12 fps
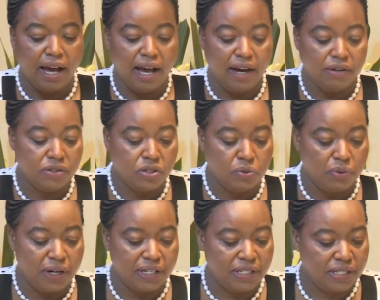
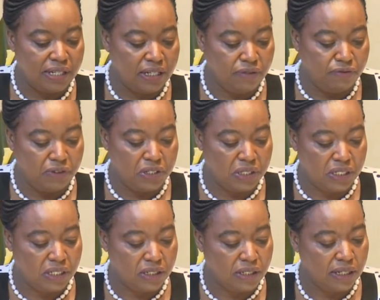outward state
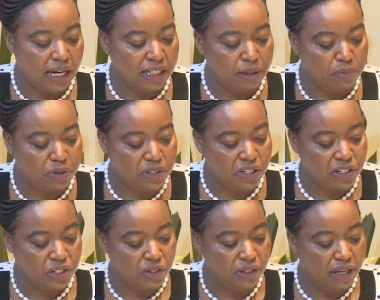visits at the
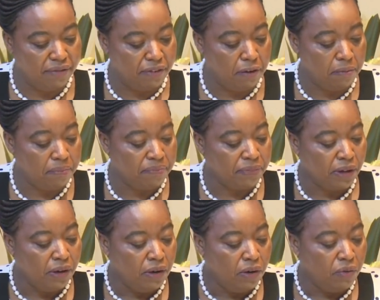presidential level.
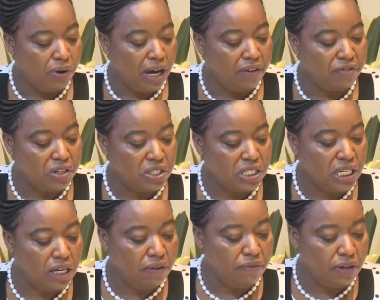We have
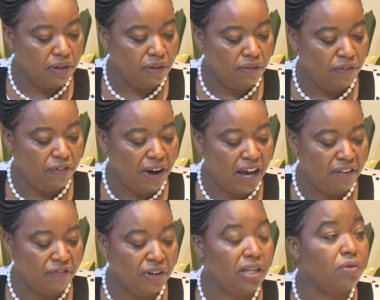received
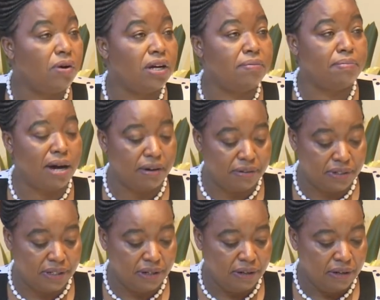five inward
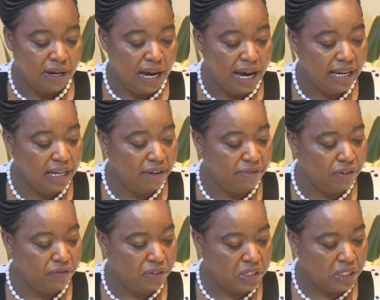bound high
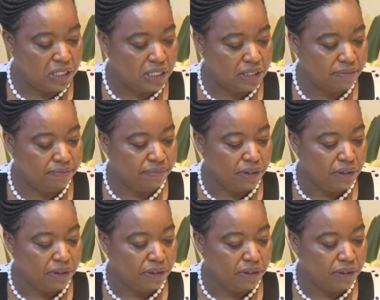level visits